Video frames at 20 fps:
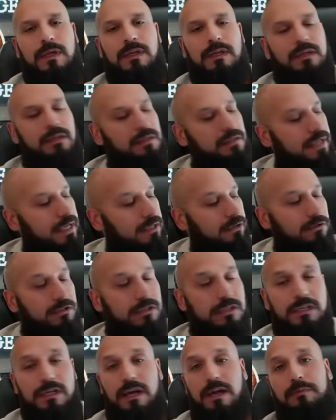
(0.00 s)
Thank you,
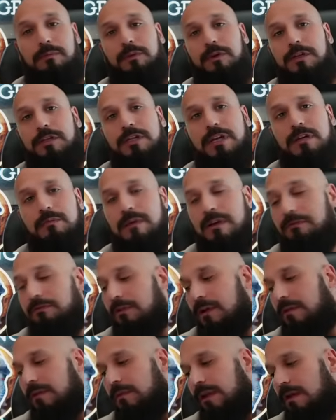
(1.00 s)
CD. I appreciate it, my
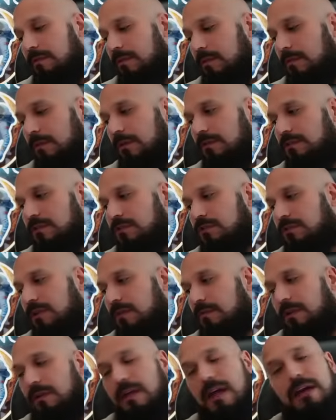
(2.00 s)
friend, but I'm in the middle of a stream.
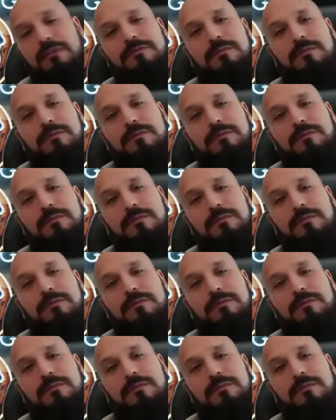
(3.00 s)
It'll have to be